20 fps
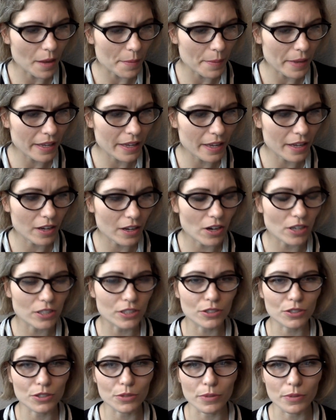It can cause
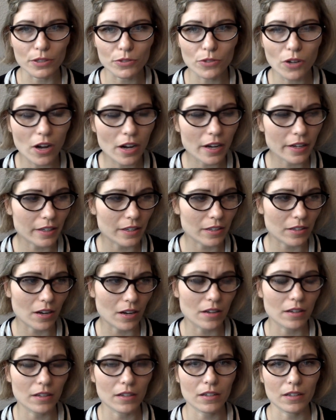you to withdraw. It
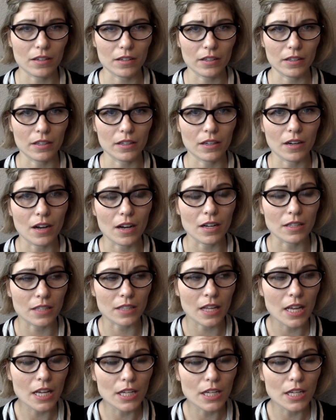can cause